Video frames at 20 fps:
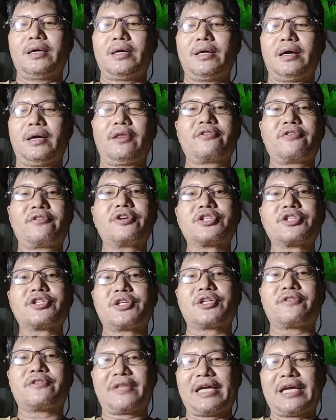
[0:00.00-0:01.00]
research
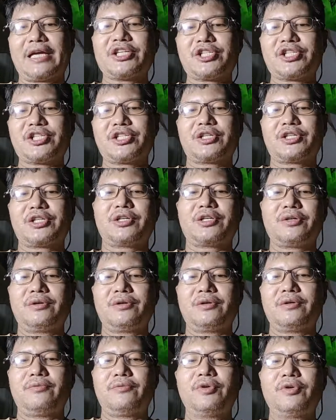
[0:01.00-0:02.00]
stage,
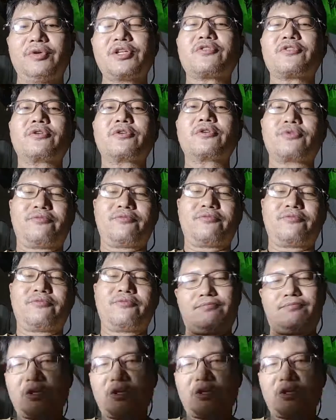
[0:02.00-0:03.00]
which is also part of